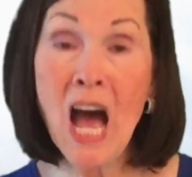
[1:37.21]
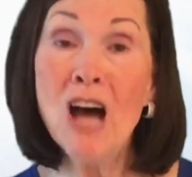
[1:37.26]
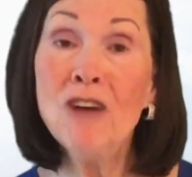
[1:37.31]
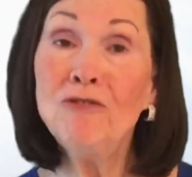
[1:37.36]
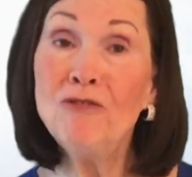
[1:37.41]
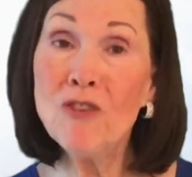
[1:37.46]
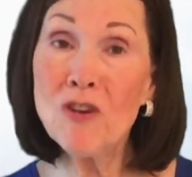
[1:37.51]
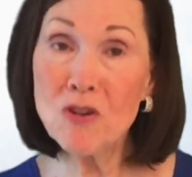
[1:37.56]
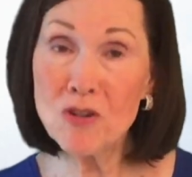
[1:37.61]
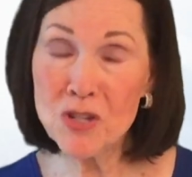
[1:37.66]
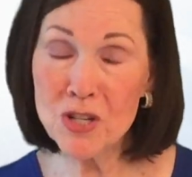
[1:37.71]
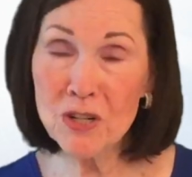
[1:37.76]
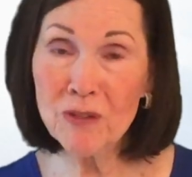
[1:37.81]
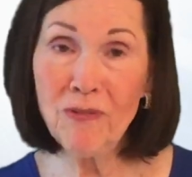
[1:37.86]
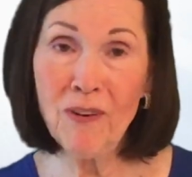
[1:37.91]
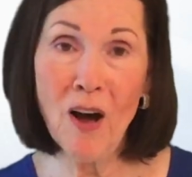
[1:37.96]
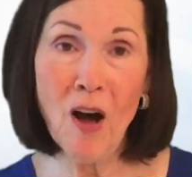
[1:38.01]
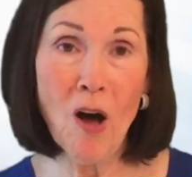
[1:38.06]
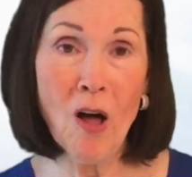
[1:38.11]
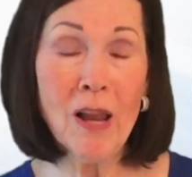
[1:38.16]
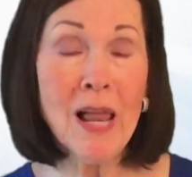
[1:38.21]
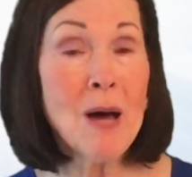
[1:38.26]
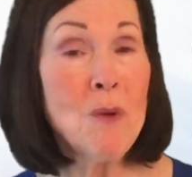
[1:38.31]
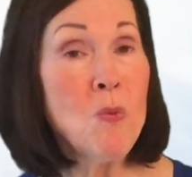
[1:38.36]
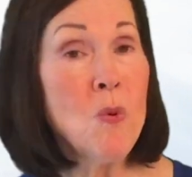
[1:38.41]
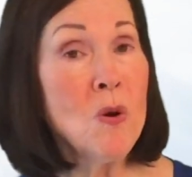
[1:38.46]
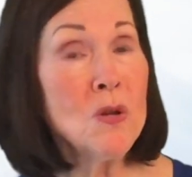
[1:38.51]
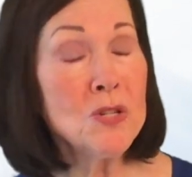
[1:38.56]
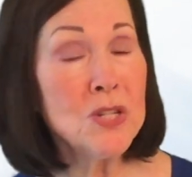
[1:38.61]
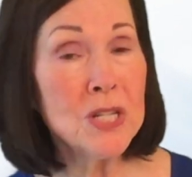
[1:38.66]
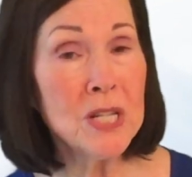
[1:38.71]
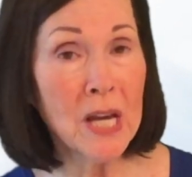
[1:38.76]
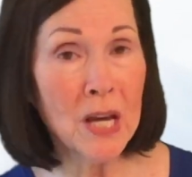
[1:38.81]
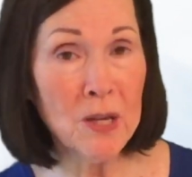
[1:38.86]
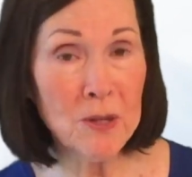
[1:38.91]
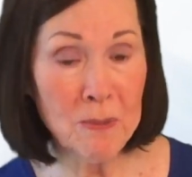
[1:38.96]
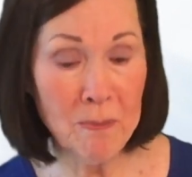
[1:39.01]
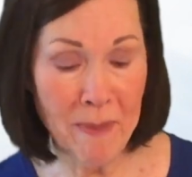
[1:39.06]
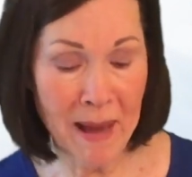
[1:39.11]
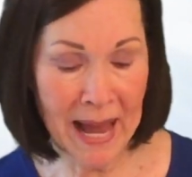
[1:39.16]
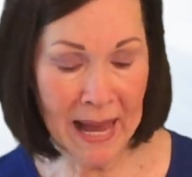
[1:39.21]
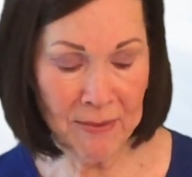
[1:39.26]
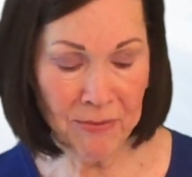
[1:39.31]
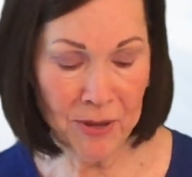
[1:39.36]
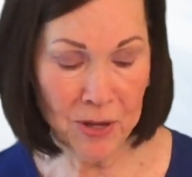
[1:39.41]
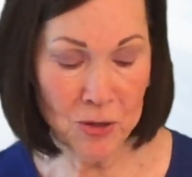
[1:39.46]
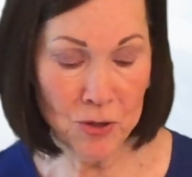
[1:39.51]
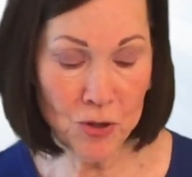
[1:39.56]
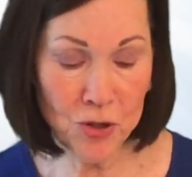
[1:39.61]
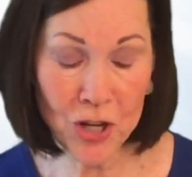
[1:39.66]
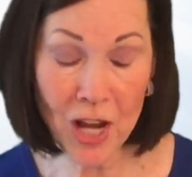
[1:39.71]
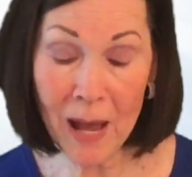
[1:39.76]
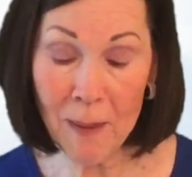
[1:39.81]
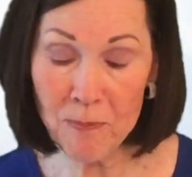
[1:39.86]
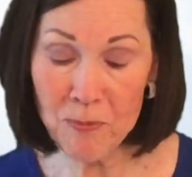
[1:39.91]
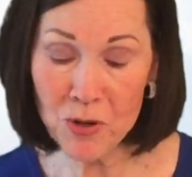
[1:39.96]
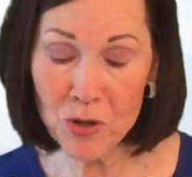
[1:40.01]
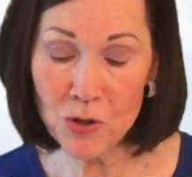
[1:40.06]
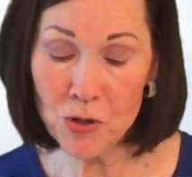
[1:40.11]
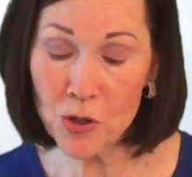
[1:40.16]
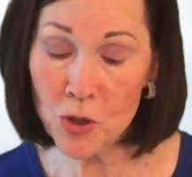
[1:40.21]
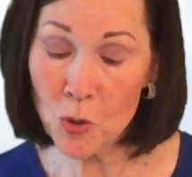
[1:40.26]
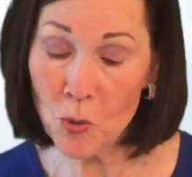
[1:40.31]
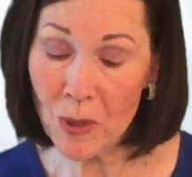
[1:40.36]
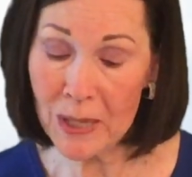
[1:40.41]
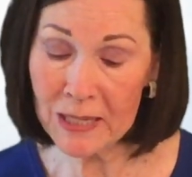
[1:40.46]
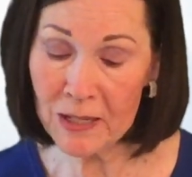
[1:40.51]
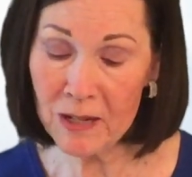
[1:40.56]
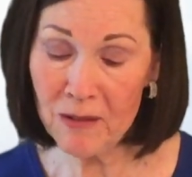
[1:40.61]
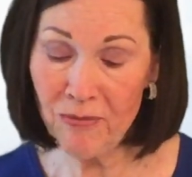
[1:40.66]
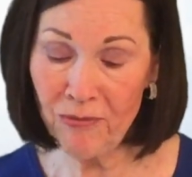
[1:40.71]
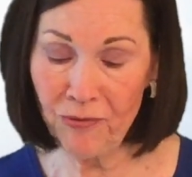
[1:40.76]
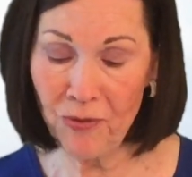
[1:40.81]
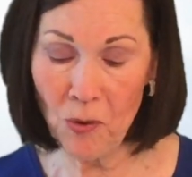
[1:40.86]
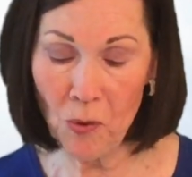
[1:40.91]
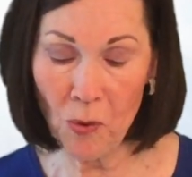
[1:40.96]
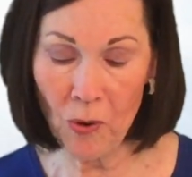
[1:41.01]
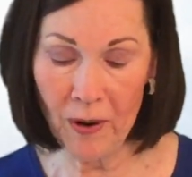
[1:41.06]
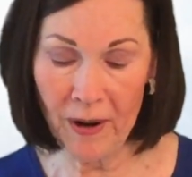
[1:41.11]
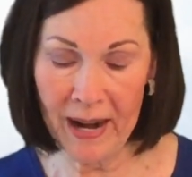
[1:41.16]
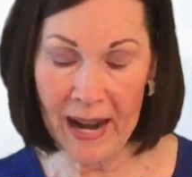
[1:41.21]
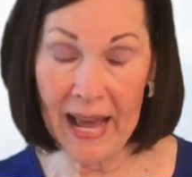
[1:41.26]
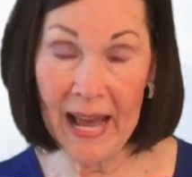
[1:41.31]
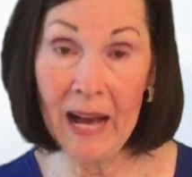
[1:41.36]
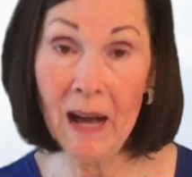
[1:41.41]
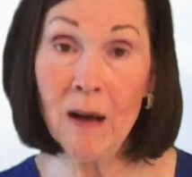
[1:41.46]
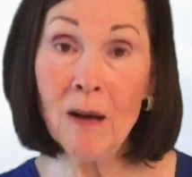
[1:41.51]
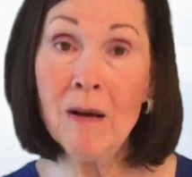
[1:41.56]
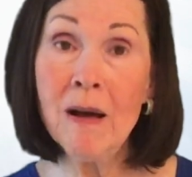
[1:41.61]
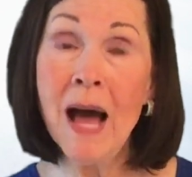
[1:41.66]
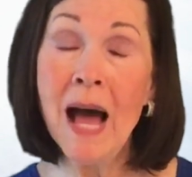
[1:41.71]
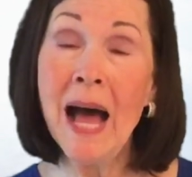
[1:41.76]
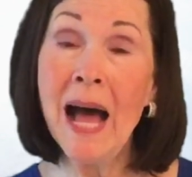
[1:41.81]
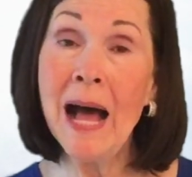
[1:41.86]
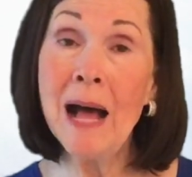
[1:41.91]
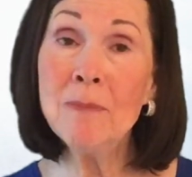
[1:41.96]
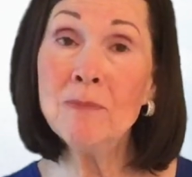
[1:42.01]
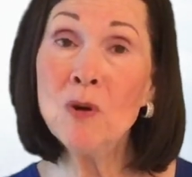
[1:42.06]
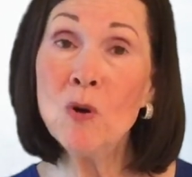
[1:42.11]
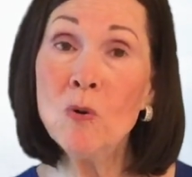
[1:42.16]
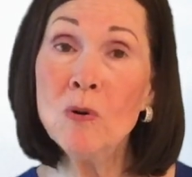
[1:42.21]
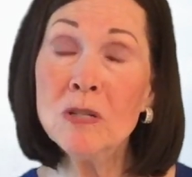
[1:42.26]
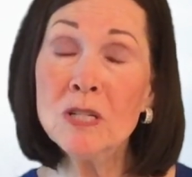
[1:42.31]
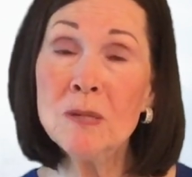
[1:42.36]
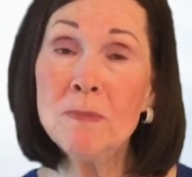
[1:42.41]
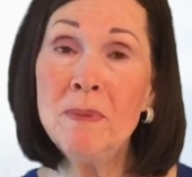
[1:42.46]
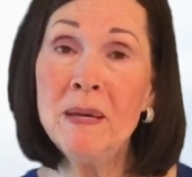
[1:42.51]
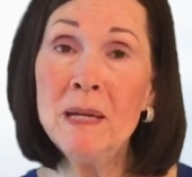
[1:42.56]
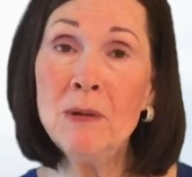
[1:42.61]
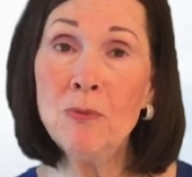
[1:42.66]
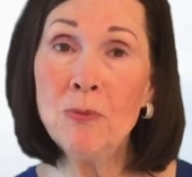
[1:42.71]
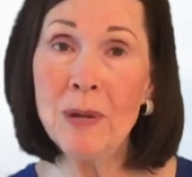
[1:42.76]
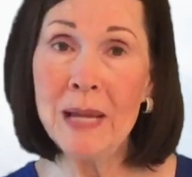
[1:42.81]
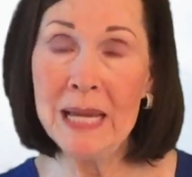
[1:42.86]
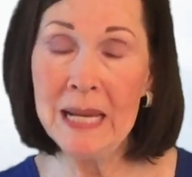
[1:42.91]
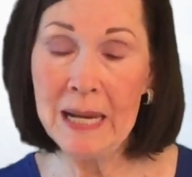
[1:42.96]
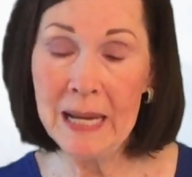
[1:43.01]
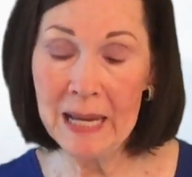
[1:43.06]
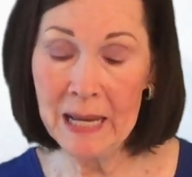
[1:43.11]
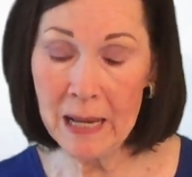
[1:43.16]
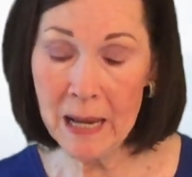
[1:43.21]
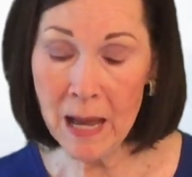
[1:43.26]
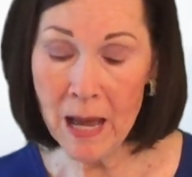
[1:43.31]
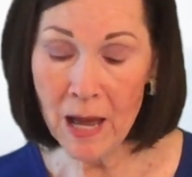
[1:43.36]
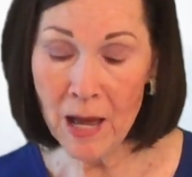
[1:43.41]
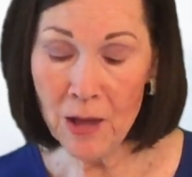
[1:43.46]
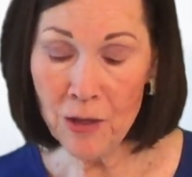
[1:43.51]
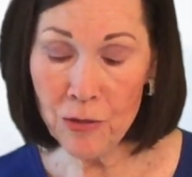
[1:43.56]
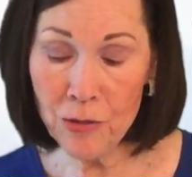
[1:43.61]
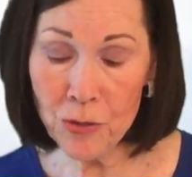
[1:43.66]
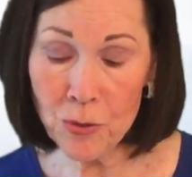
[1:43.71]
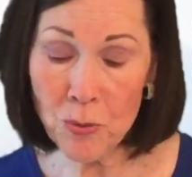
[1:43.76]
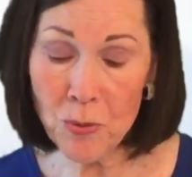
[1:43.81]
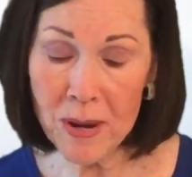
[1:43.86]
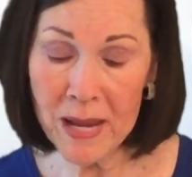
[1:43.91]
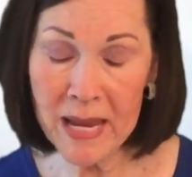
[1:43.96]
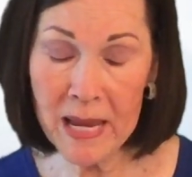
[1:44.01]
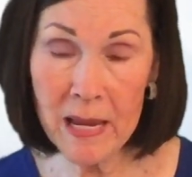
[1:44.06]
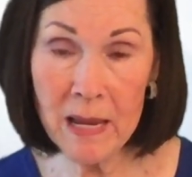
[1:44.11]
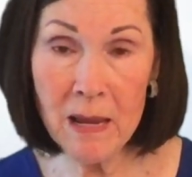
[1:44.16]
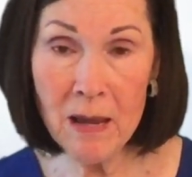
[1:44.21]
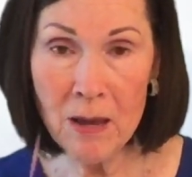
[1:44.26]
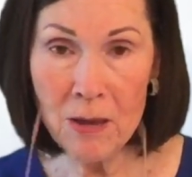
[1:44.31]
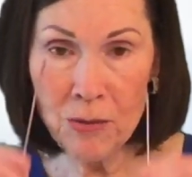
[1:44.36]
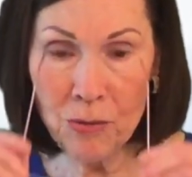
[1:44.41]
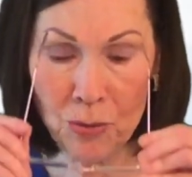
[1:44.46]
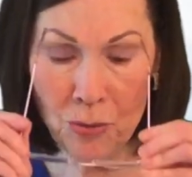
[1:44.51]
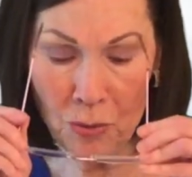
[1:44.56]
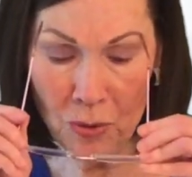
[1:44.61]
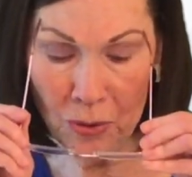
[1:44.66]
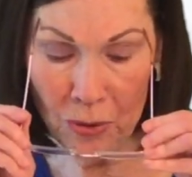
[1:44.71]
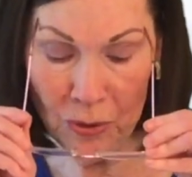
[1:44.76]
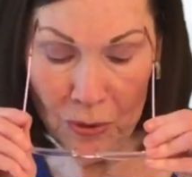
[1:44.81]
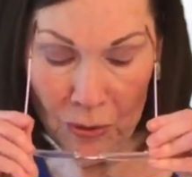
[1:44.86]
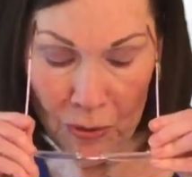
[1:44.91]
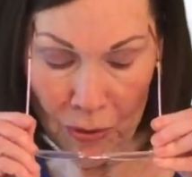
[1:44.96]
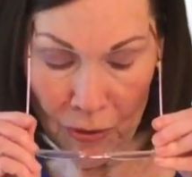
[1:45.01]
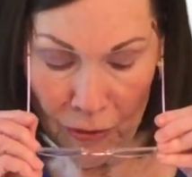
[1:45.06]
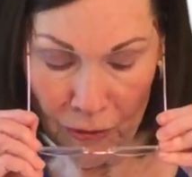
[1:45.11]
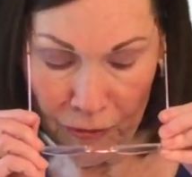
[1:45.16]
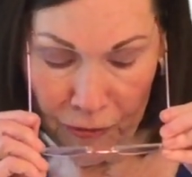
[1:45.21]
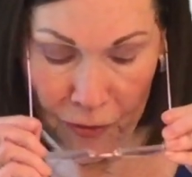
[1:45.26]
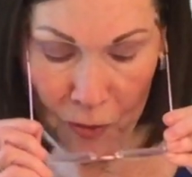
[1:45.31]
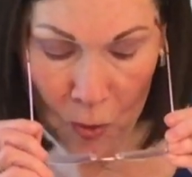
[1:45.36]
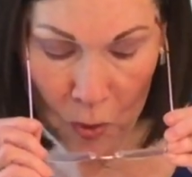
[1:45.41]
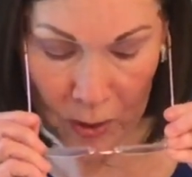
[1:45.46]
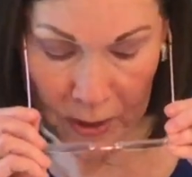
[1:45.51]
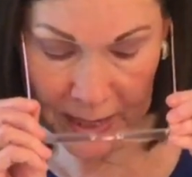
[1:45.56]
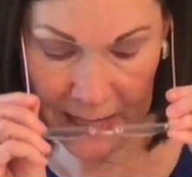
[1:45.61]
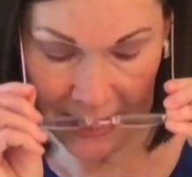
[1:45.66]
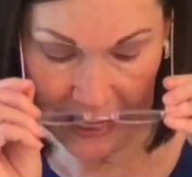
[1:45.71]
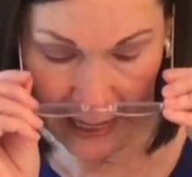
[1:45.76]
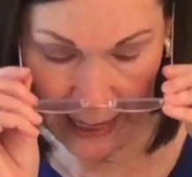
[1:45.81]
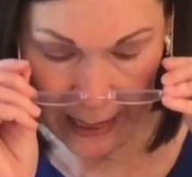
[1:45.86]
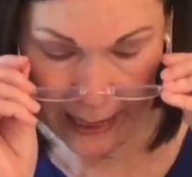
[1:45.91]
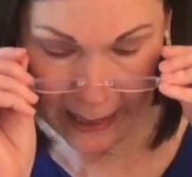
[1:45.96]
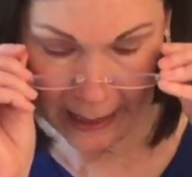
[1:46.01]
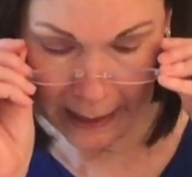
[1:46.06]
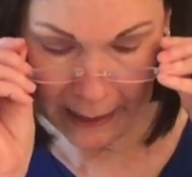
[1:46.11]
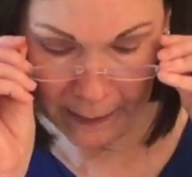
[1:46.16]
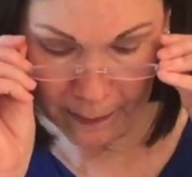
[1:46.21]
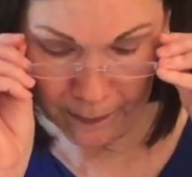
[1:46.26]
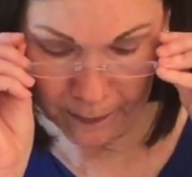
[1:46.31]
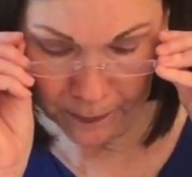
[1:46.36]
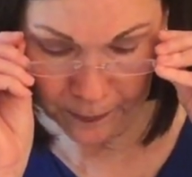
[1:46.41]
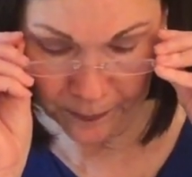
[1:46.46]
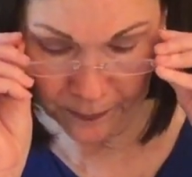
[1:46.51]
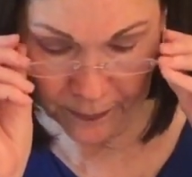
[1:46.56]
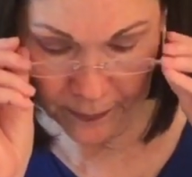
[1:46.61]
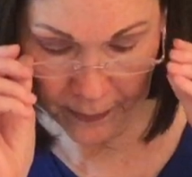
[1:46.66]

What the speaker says: First of all, I want to go to Matthew chapter 24 now. I'm going to be reading 3 through 14.